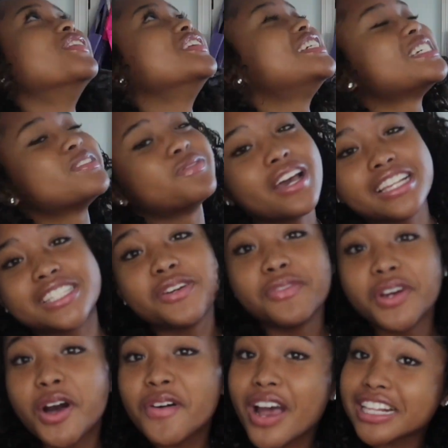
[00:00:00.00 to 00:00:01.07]
Just wait till
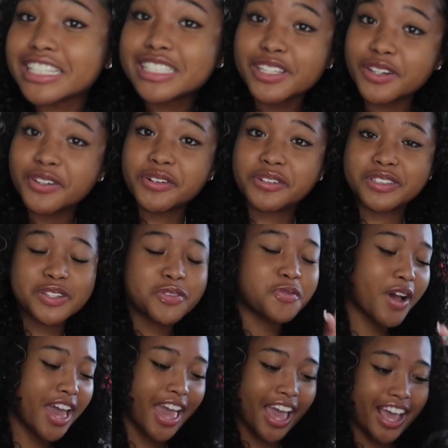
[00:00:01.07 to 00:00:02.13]
we go back to school. Just
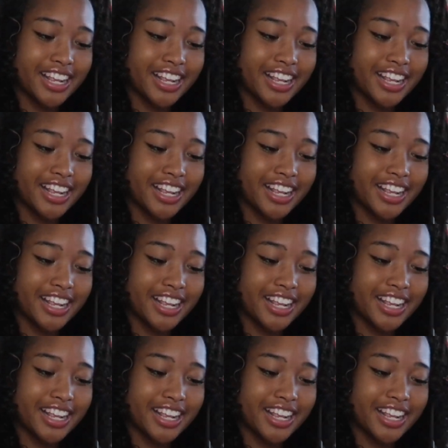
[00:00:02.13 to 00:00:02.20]
wait.